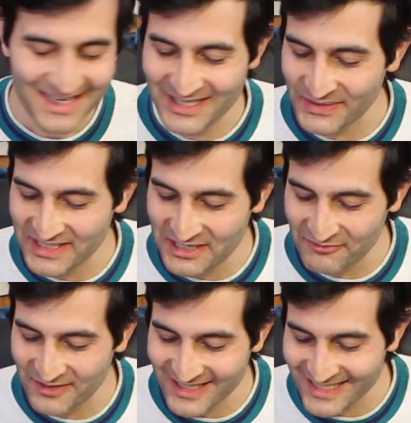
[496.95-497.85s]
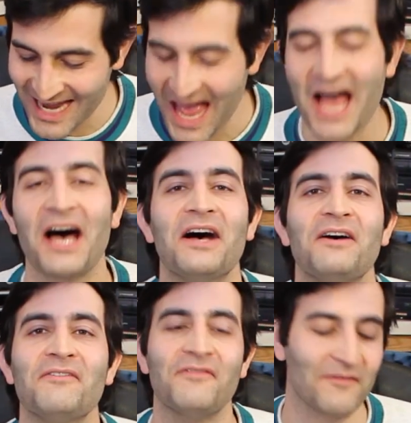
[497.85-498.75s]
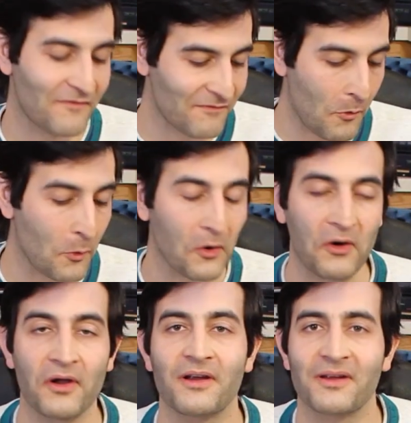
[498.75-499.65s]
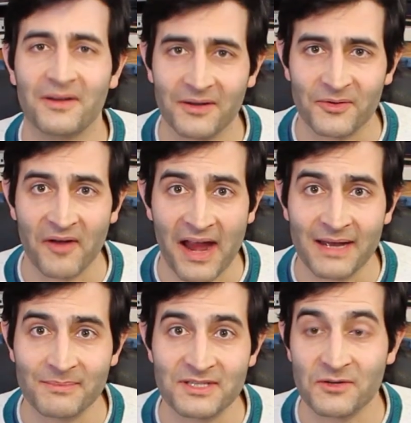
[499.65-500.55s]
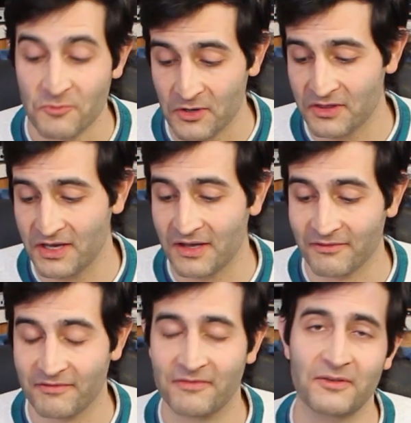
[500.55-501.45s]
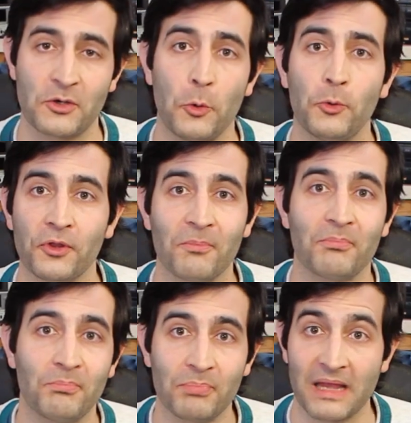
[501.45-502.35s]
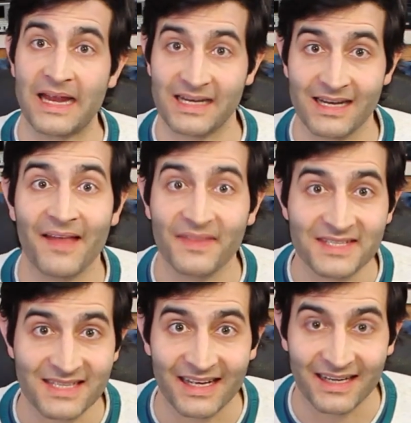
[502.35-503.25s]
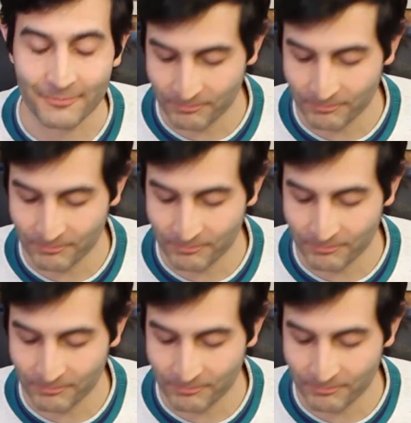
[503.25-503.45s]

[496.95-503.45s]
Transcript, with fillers: So a difference of four grams worth of gold plated on this thing.